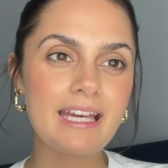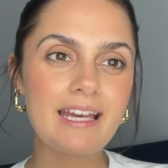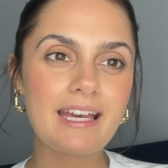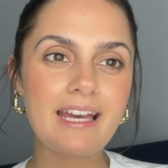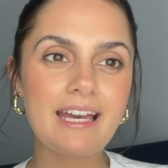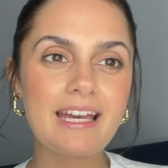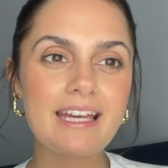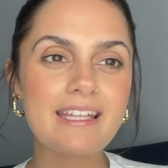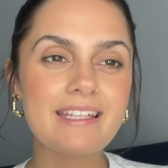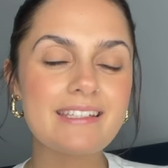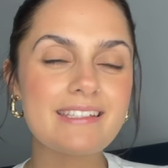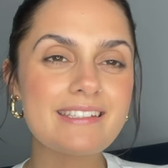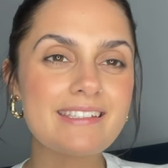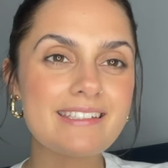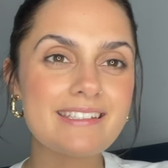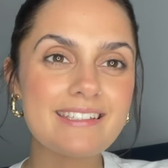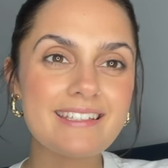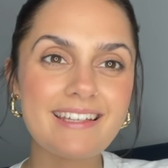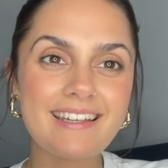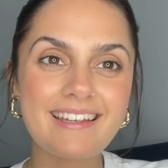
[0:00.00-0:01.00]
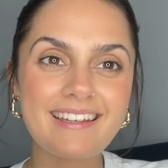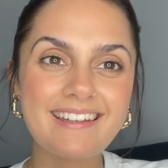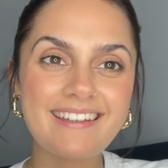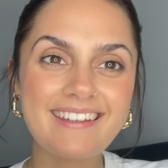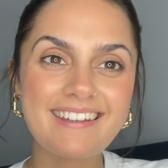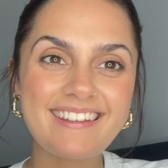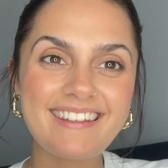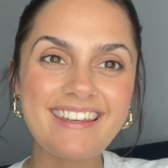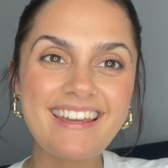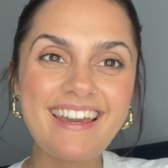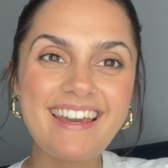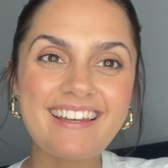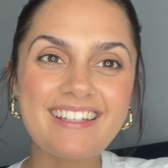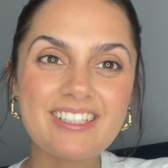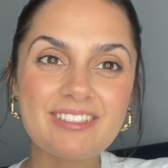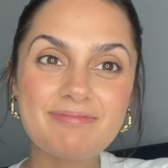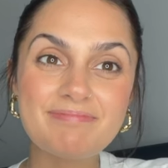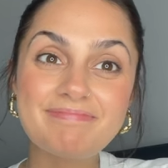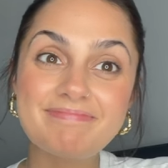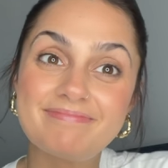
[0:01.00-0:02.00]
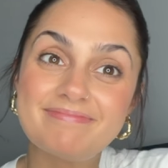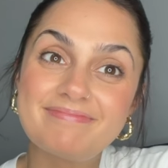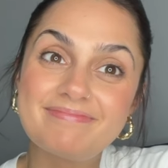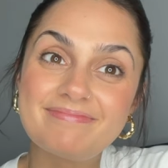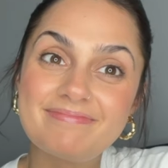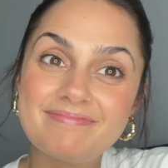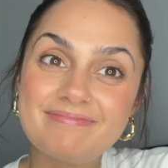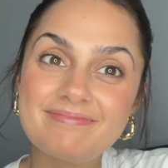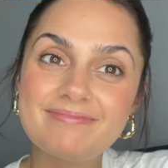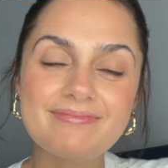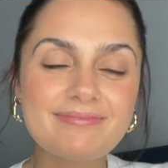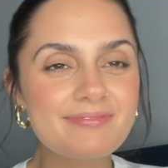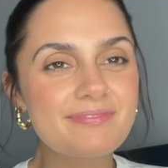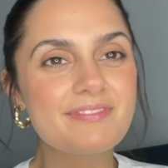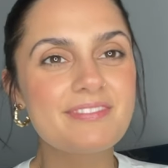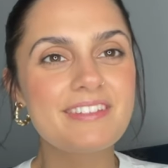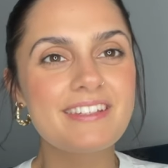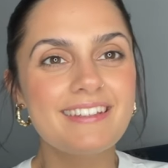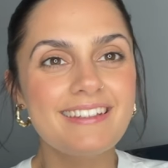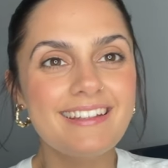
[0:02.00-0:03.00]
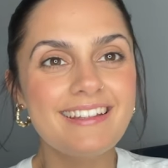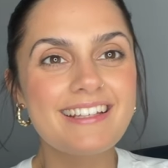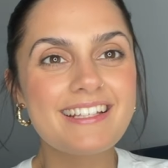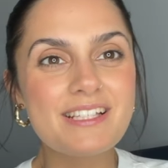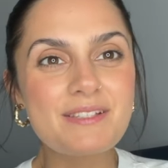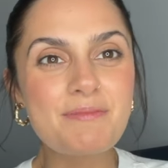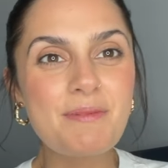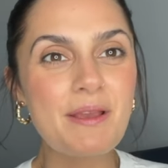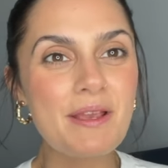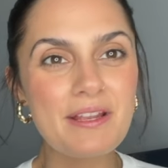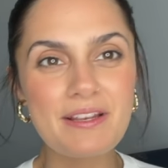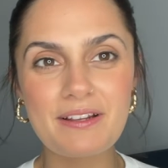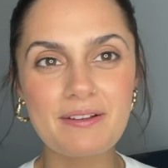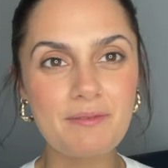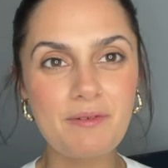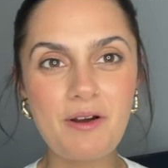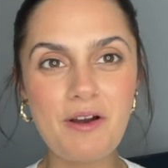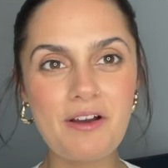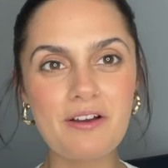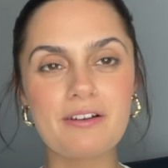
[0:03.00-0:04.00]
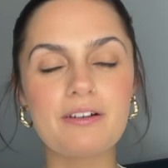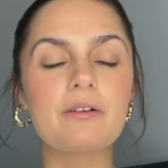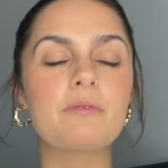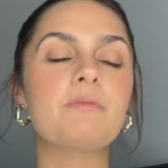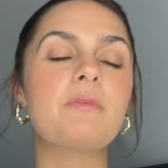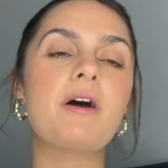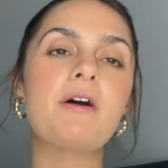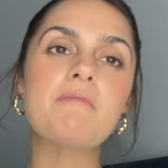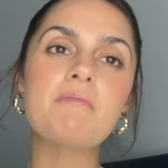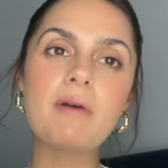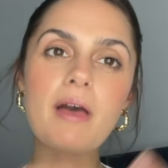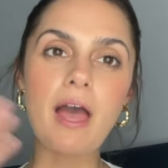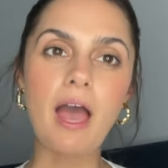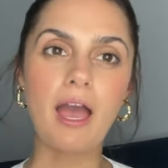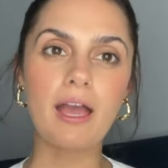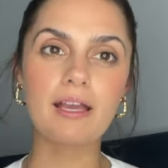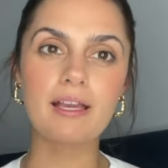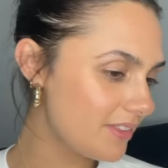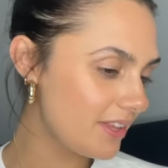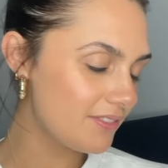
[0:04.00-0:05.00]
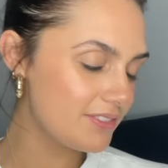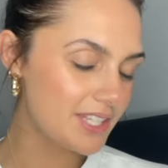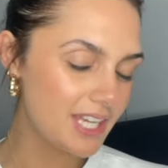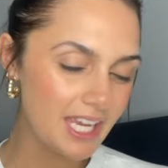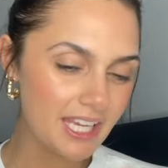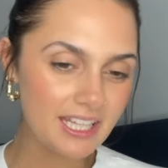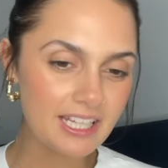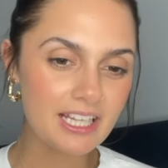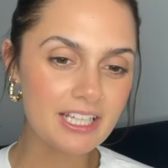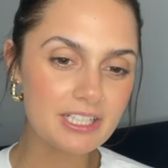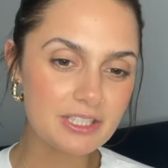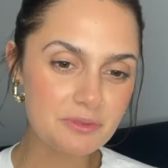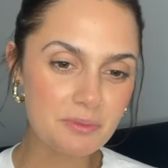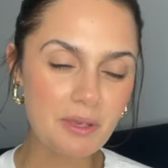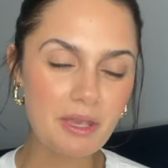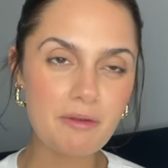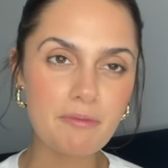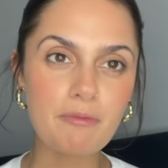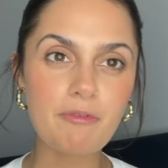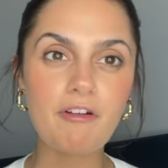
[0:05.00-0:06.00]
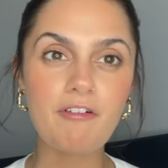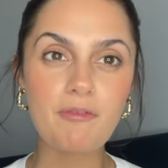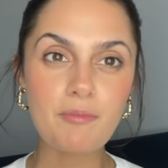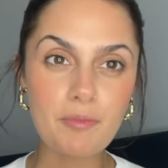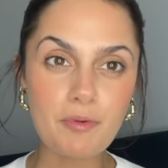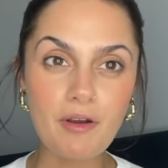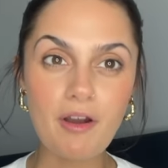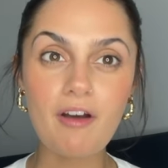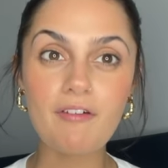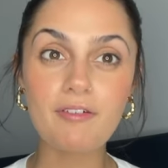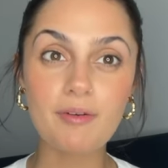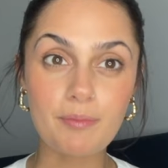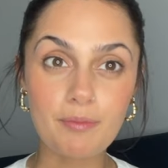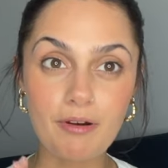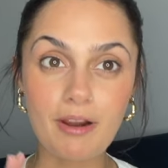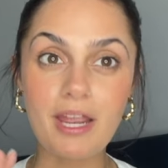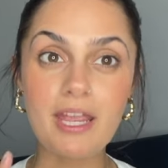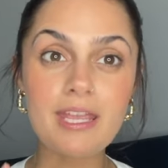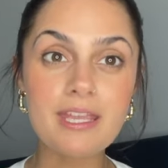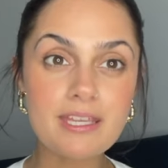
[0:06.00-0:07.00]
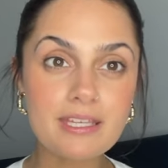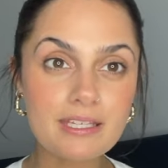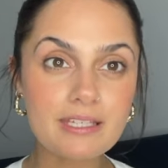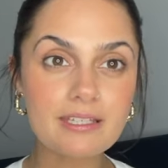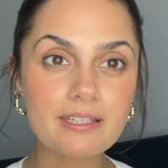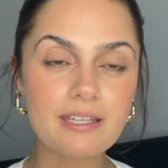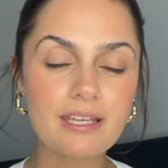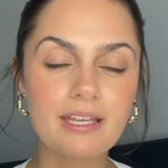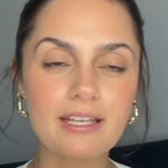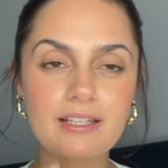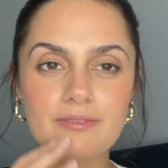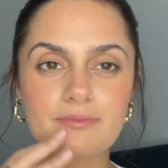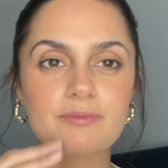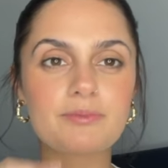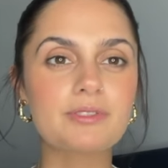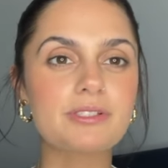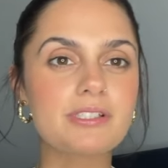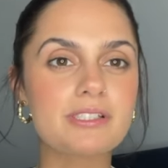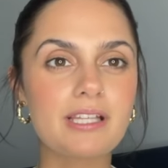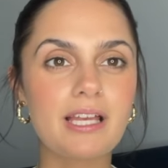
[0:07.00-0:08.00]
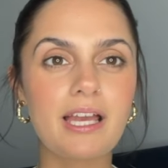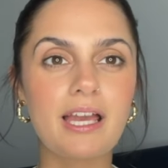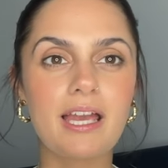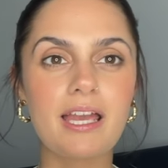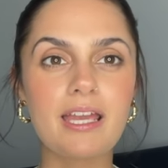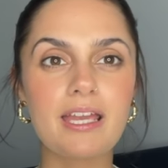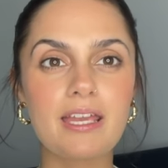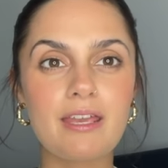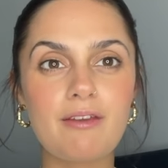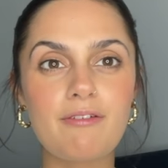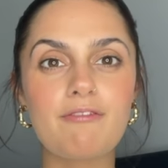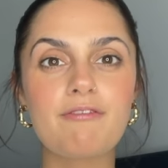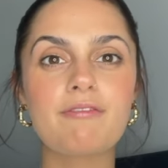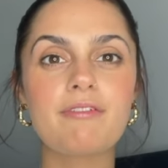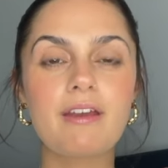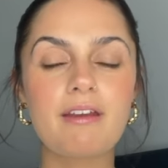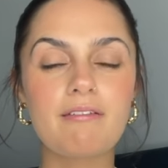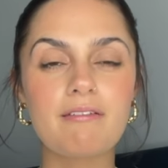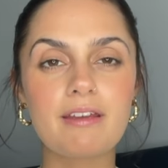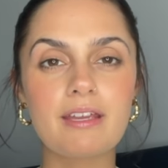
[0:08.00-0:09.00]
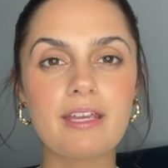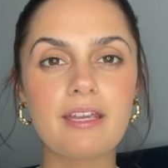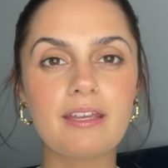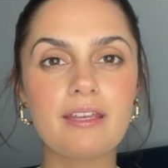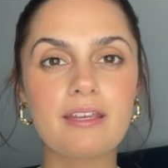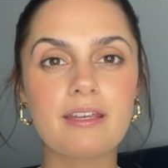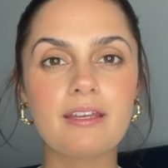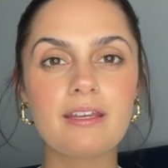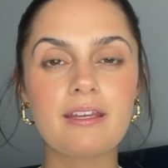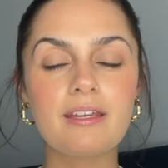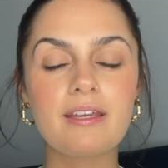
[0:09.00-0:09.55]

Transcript: and yeah, it's been a while, but I'm back. I've taken a little bit of a break. It was a very